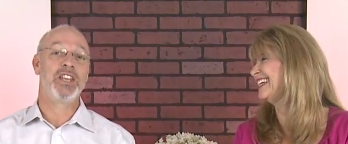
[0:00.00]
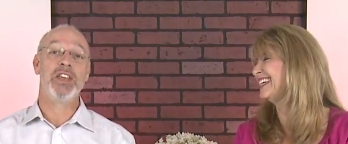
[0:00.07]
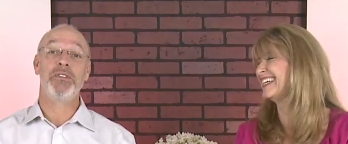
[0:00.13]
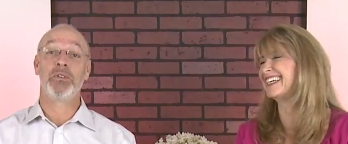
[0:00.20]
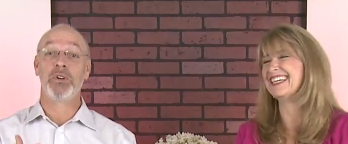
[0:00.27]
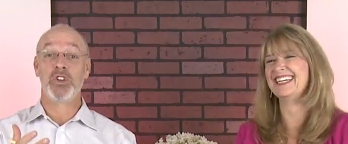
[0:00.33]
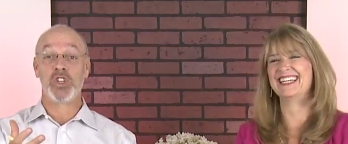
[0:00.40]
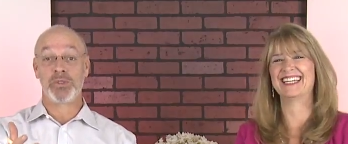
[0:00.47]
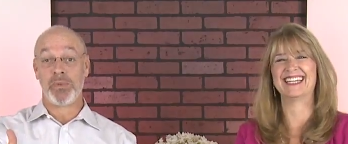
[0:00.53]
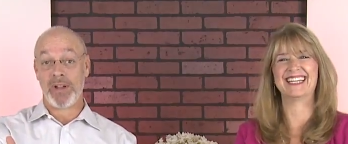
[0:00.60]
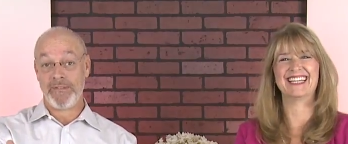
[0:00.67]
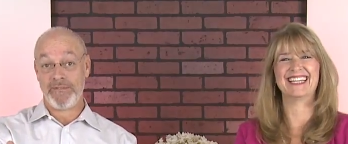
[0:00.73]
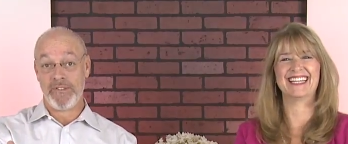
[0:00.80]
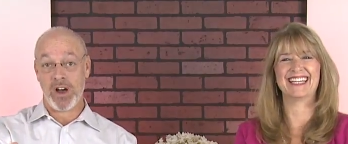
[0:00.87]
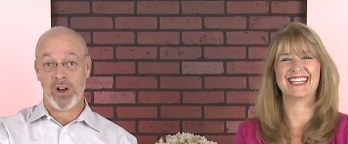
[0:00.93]
Speaker 1: can even reach us by
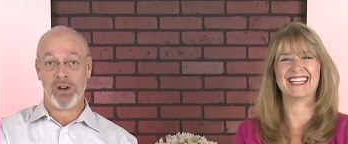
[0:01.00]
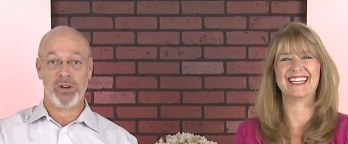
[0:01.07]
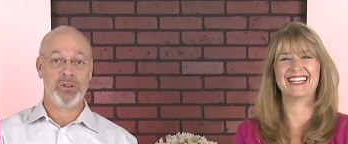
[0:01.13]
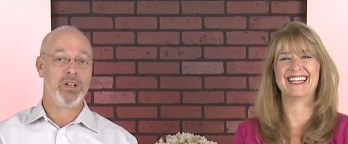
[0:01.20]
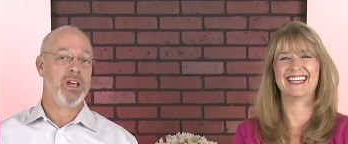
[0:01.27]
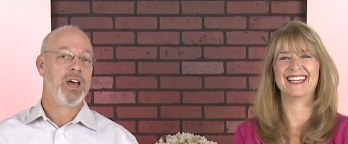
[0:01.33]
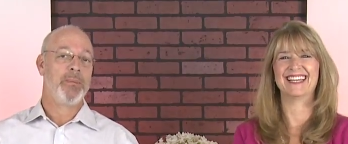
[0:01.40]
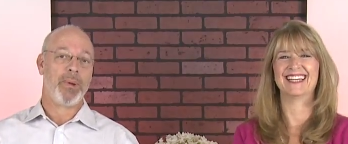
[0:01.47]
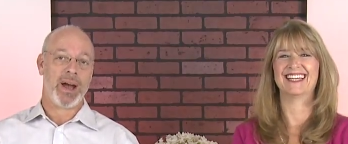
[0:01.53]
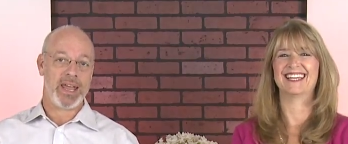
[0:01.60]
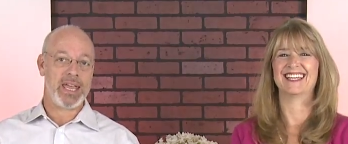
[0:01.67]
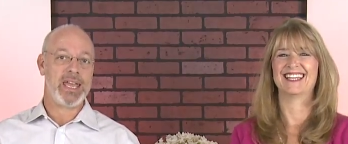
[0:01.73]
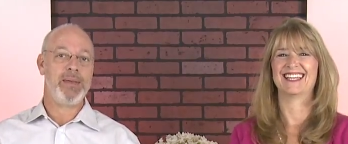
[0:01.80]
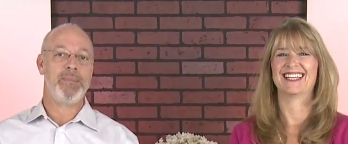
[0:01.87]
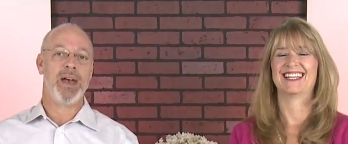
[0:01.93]
phone, by
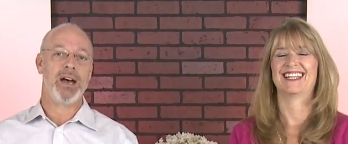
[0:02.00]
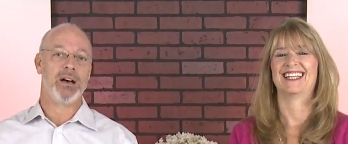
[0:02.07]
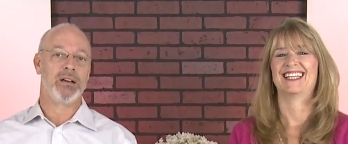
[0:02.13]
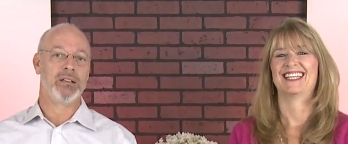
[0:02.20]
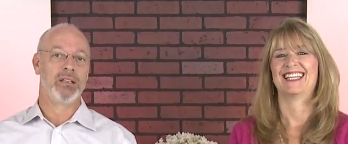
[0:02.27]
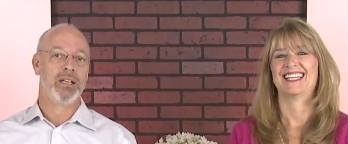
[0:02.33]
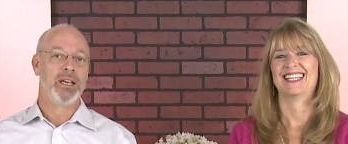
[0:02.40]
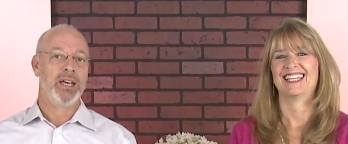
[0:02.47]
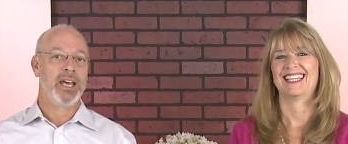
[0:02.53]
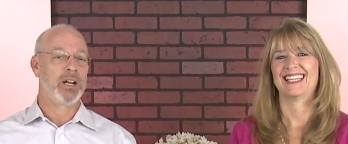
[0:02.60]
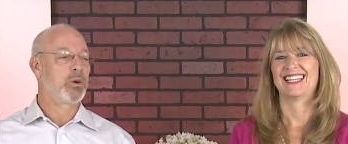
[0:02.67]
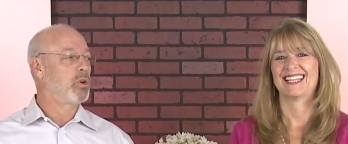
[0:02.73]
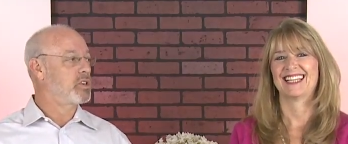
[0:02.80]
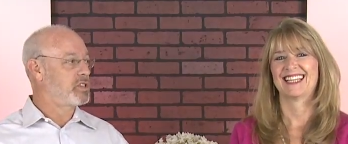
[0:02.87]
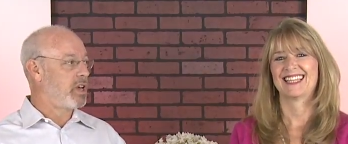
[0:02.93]
email, and of
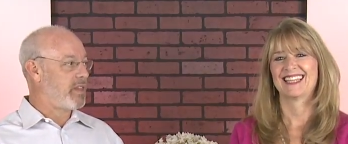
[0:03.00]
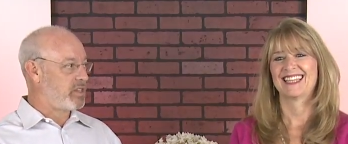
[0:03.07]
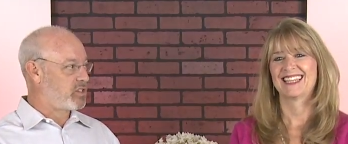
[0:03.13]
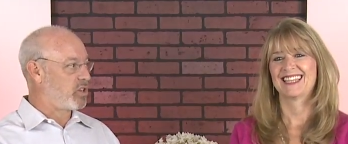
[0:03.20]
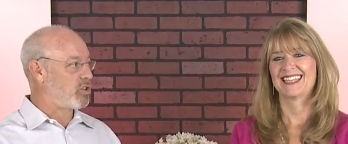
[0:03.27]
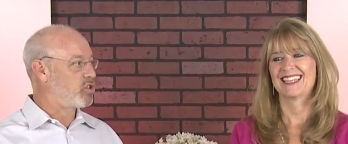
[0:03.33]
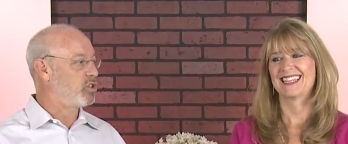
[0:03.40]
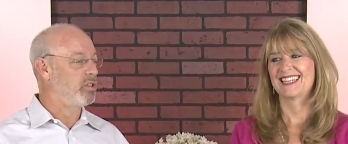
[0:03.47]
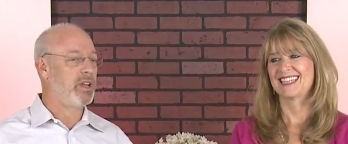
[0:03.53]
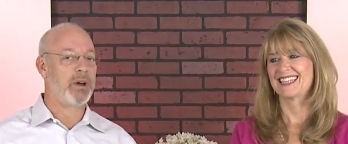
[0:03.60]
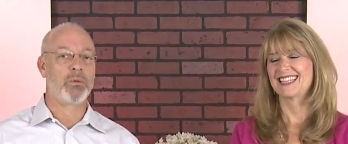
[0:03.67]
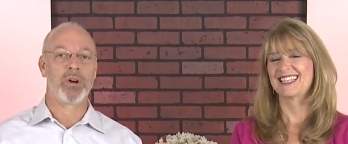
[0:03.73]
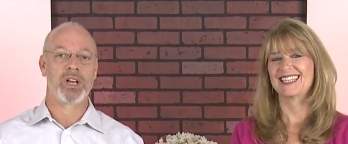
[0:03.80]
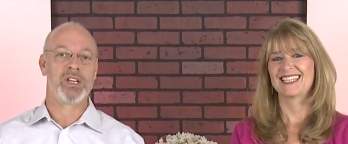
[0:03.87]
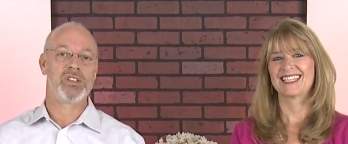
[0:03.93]
course all that social
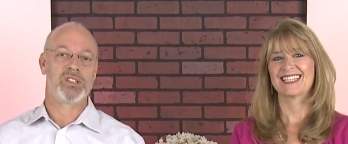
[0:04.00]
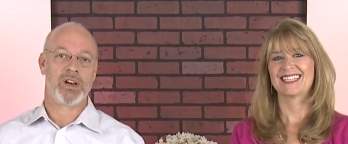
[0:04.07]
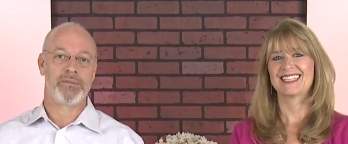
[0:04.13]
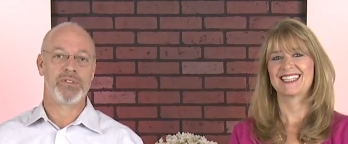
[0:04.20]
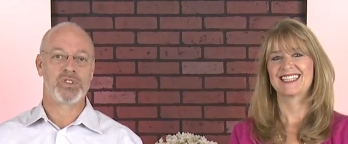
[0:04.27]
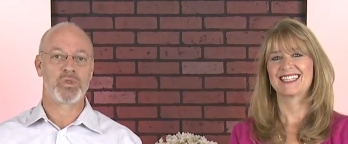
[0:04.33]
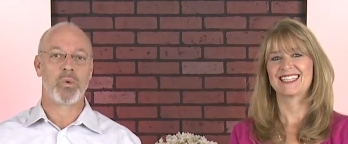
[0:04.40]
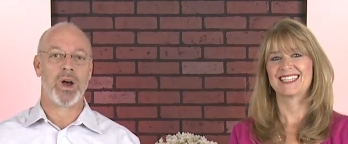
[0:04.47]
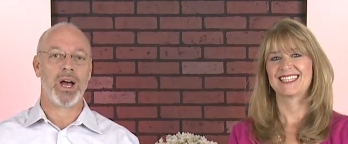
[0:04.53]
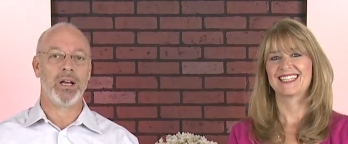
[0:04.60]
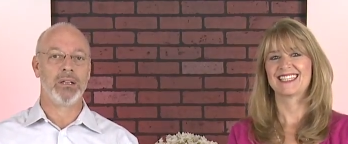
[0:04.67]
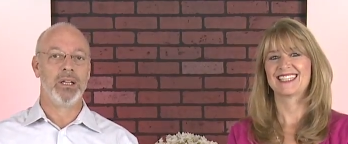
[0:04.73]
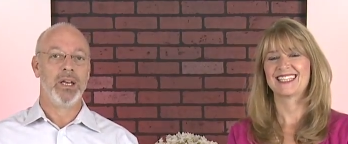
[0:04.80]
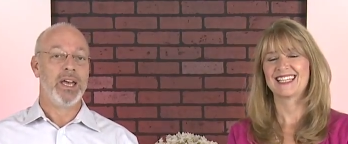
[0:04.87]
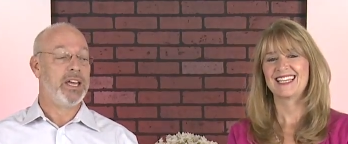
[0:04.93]
networking stuff as well.
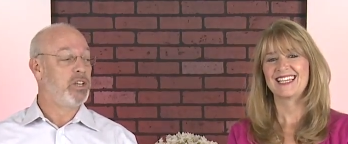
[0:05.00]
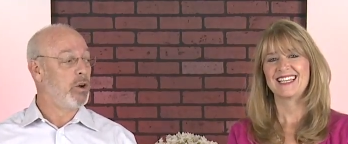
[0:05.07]
And